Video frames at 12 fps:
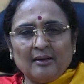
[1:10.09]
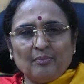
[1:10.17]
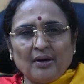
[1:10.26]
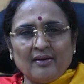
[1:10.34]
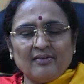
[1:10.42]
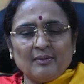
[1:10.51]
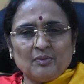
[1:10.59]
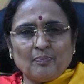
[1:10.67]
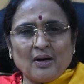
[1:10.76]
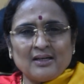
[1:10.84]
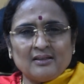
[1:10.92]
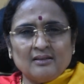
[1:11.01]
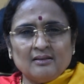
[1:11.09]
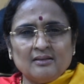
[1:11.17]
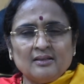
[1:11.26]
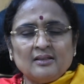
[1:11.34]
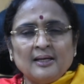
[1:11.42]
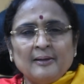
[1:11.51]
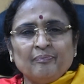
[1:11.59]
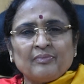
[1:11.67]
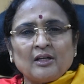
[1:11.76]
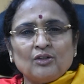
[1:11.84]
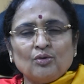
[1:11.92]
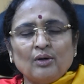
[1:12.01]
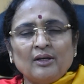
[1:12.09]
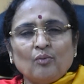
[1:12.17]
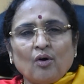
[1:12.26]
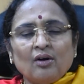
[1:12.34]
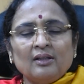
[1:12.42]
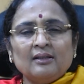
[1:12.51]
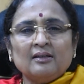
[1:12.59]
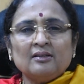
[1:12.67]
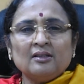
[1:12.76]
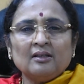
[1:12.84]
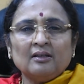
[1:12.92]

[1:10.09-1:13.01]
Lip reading: and private partners to involve the